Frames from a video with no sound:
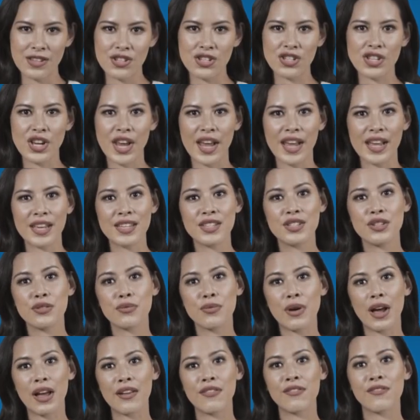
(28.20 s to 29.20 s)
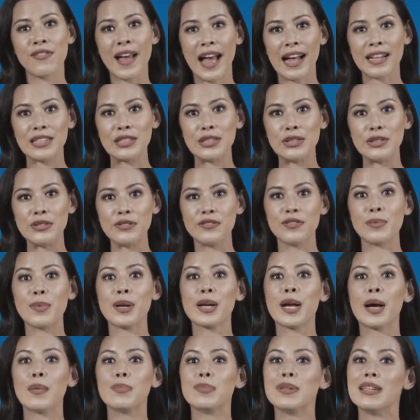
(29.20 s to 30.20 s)
Shares derive value
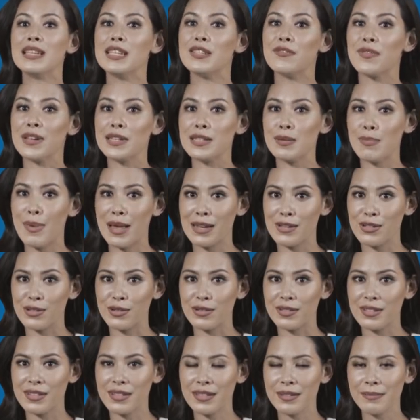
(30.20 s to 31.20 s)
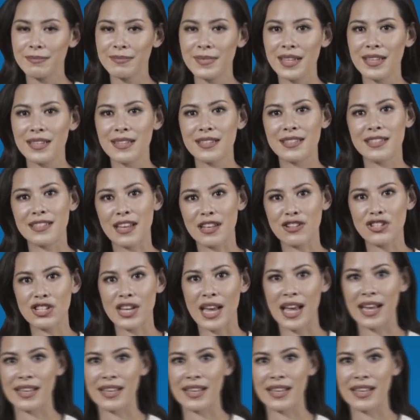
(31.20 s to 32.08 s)
from a company's fundamentals such